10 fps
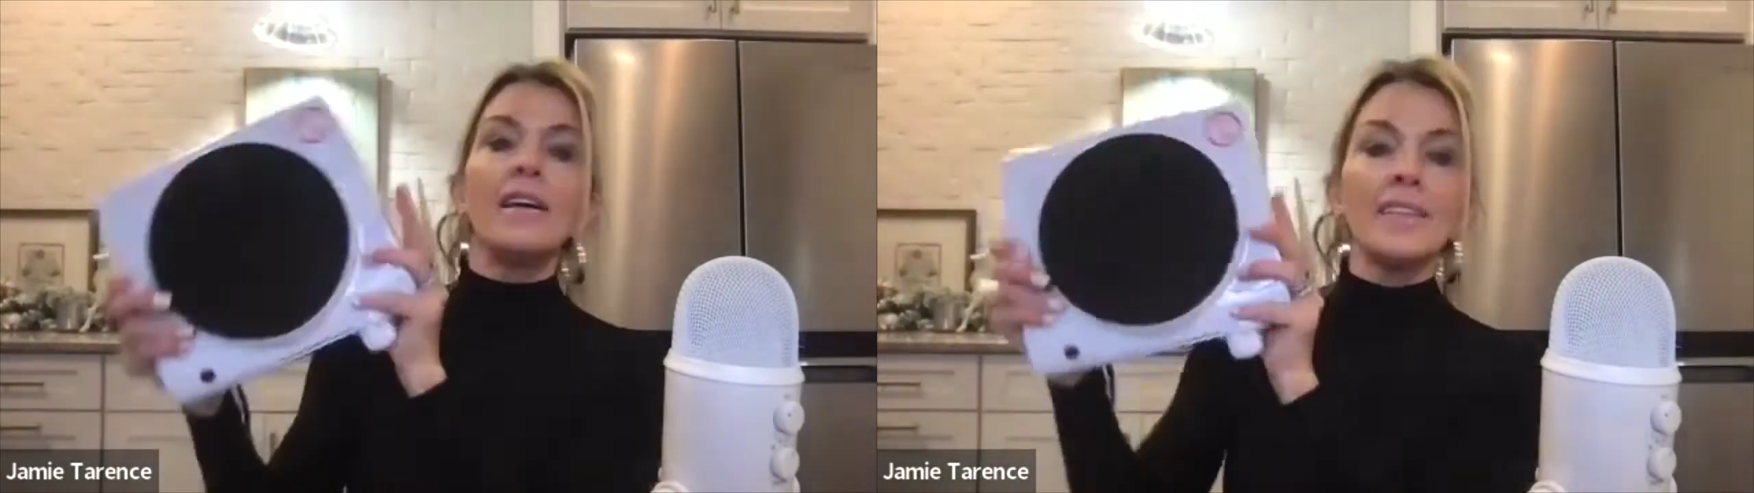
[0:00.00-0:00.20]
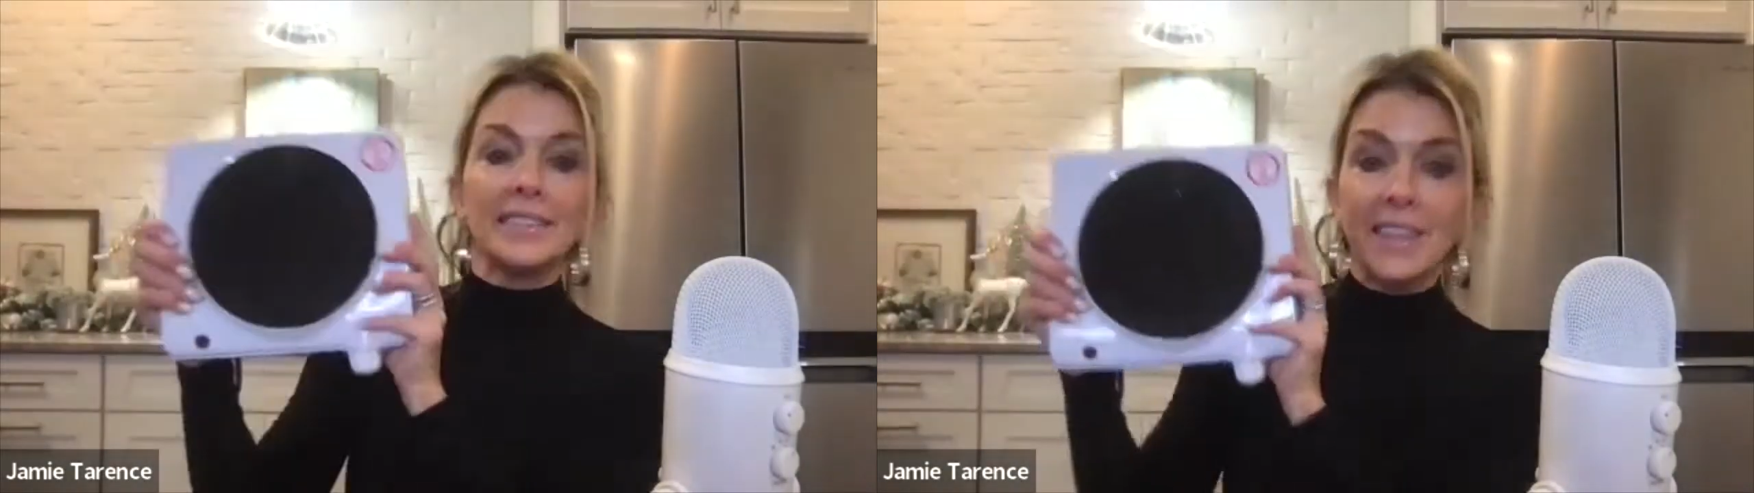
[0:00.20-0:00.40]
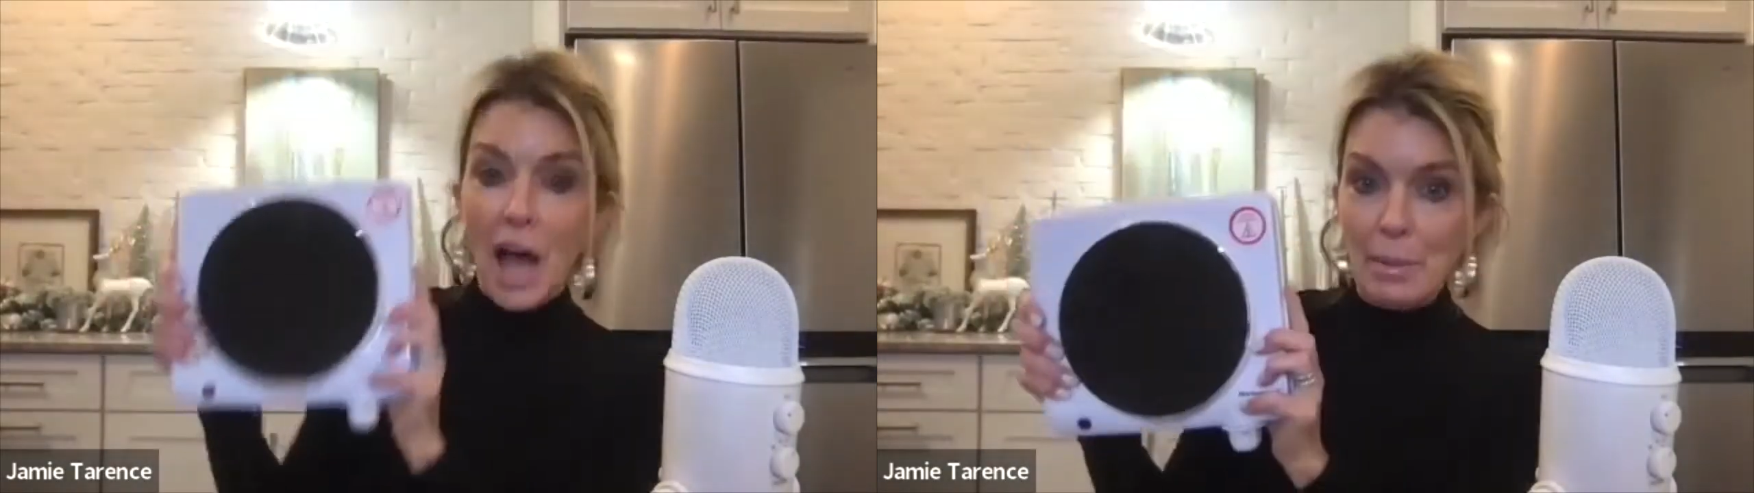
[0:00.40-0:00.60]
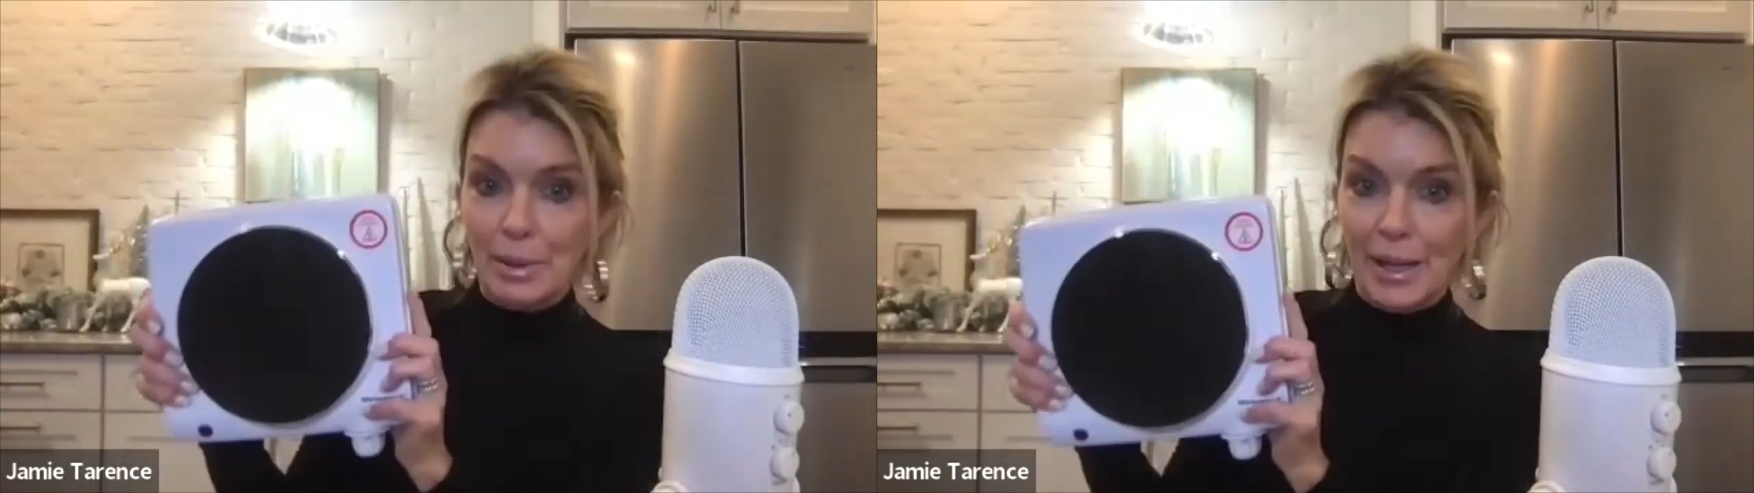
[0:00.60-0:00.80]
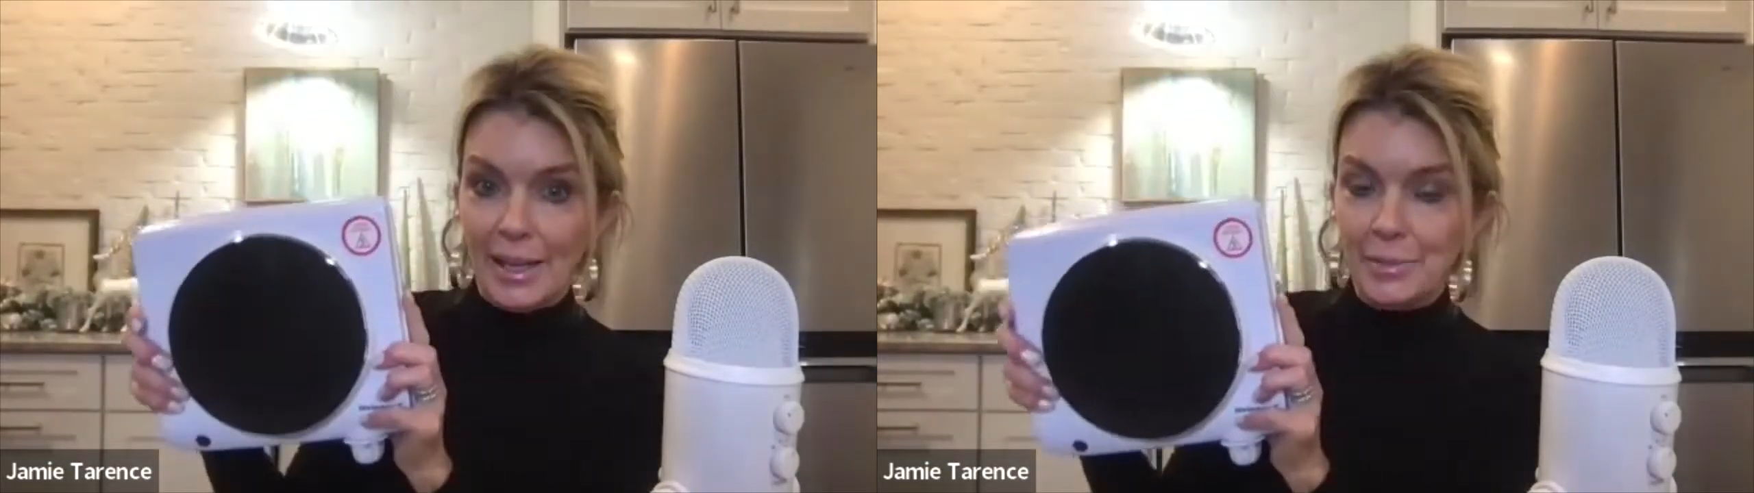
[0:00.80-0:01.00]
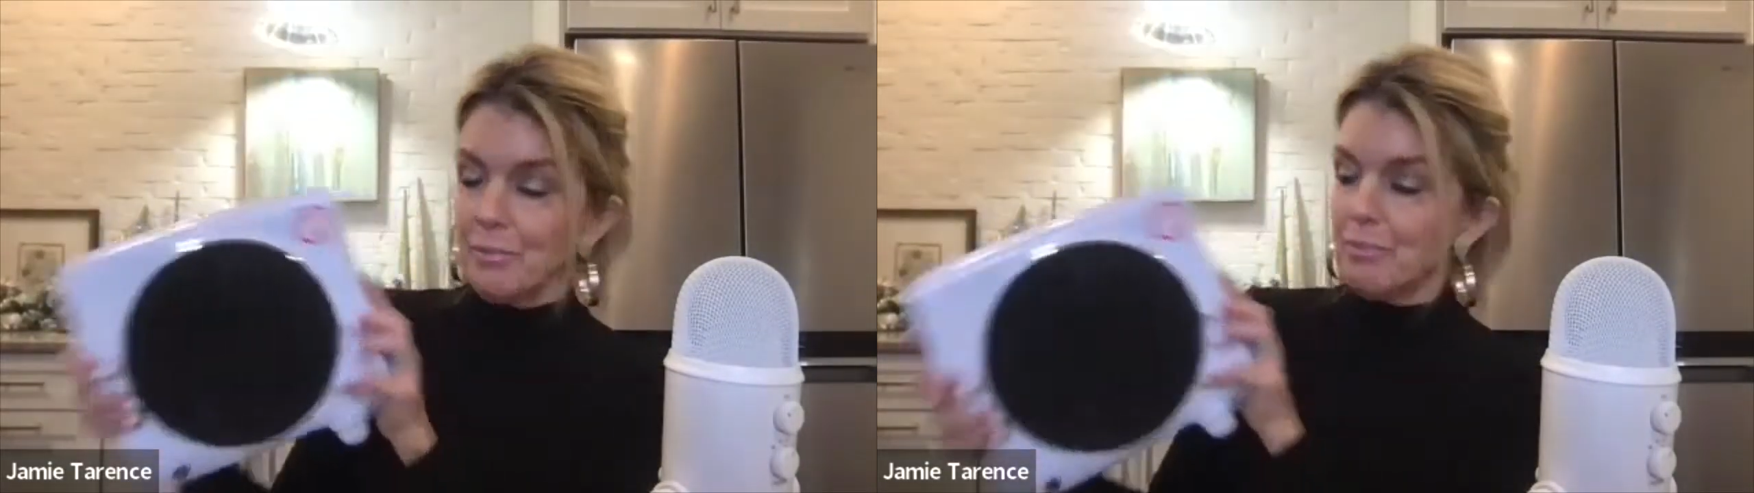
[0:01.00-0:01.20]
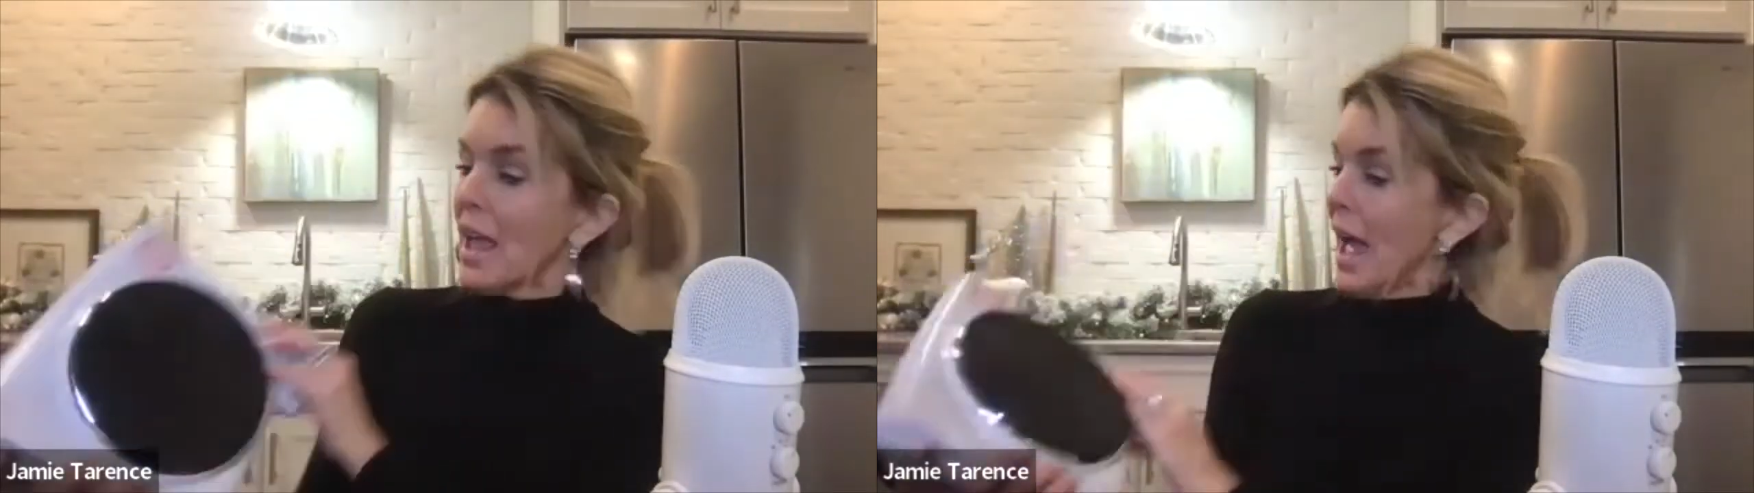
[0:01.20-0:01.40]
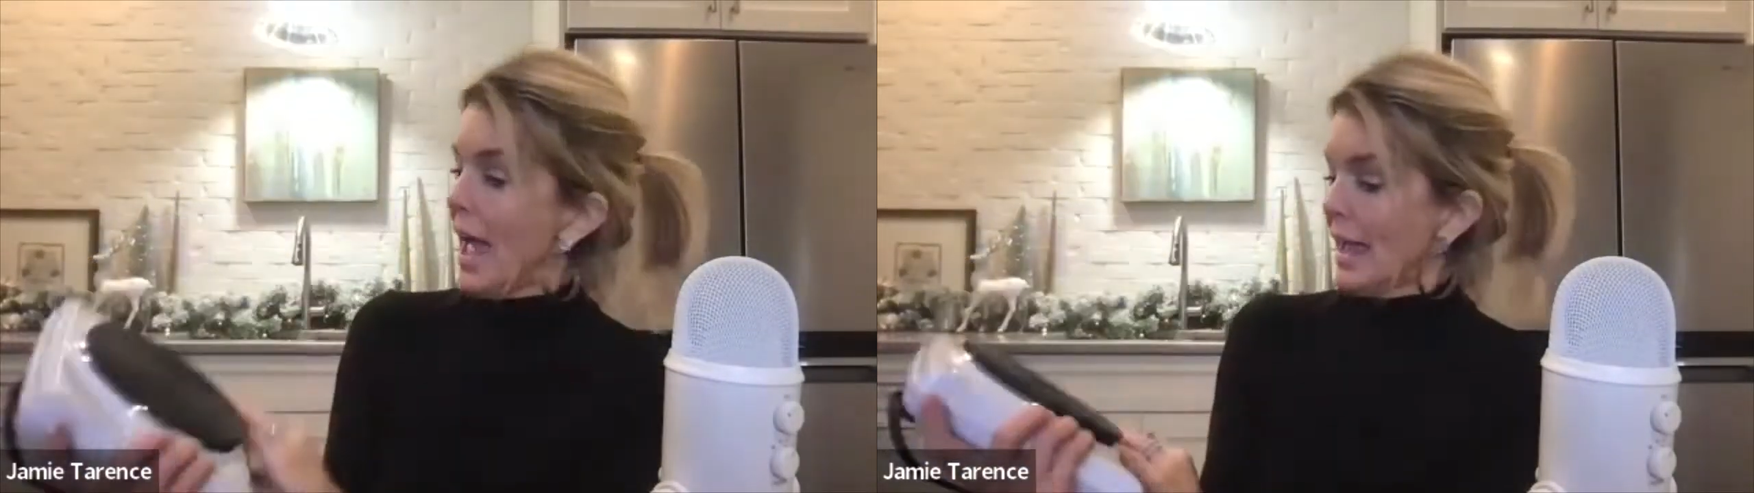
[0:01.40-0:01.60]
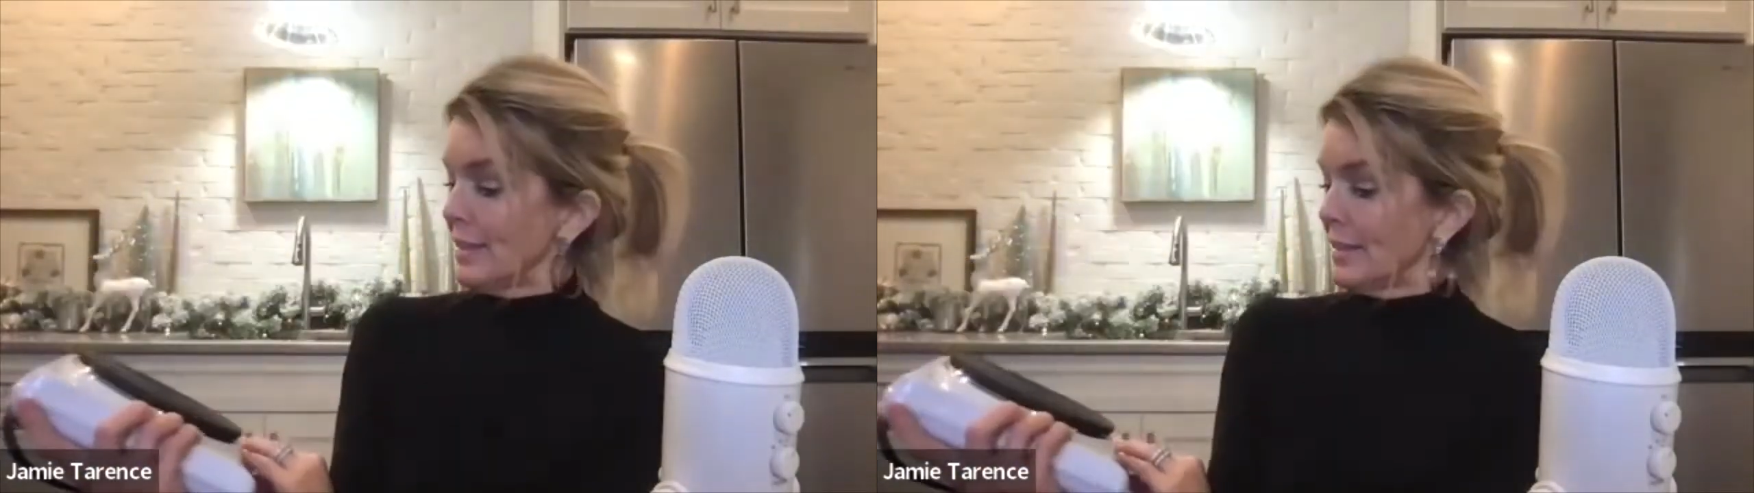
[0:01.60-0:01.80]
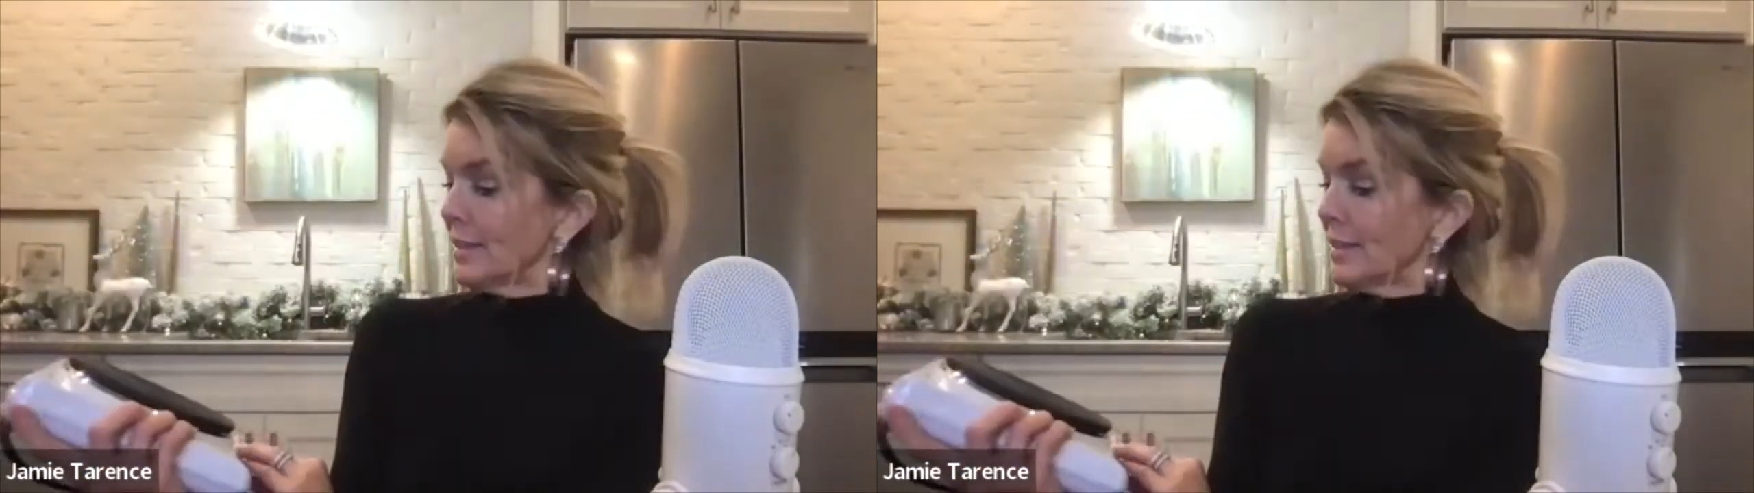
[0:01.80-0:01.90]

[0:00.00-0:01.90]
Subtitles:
this hot plate. And